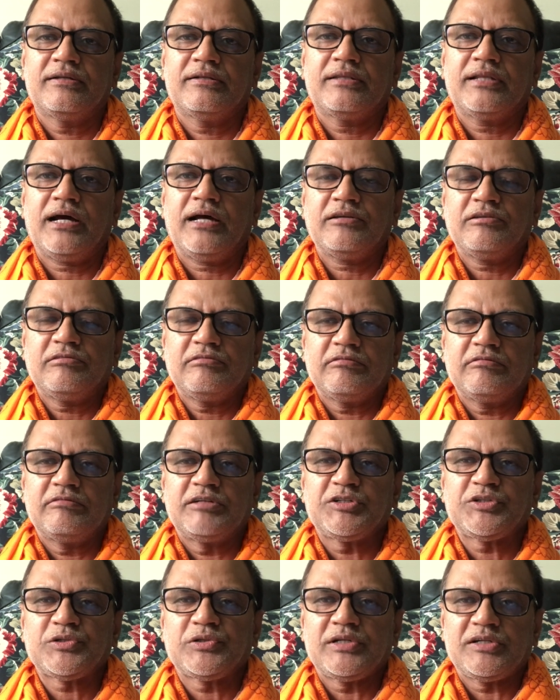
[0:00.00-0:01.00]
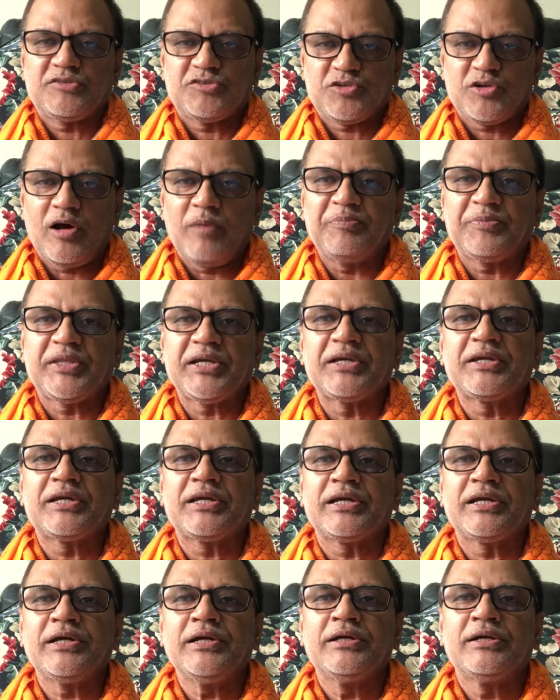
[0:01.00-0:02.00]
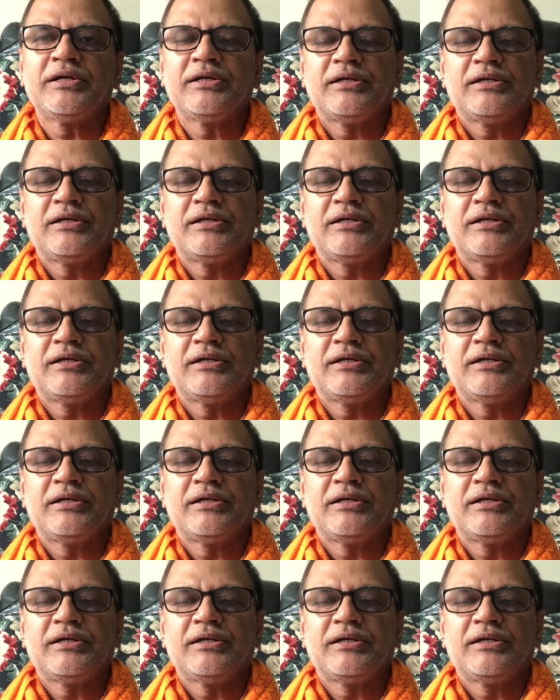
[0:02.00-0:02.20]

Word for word: that we should stop thinking,